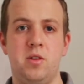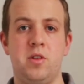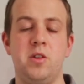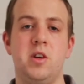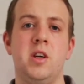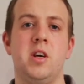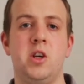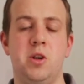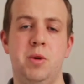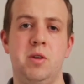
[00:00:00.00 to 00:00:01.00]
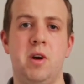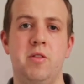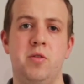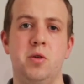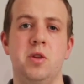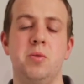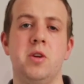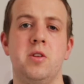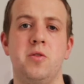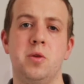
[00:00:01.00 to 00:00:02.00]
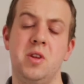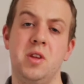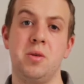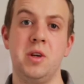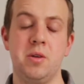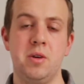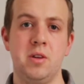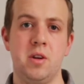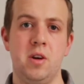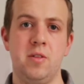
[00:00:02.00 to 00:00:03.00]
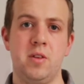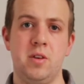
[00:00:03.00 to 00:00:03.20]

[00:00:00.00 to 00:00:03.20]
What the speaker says: So your 9 iron should be around 41 to 43 degrees of loft.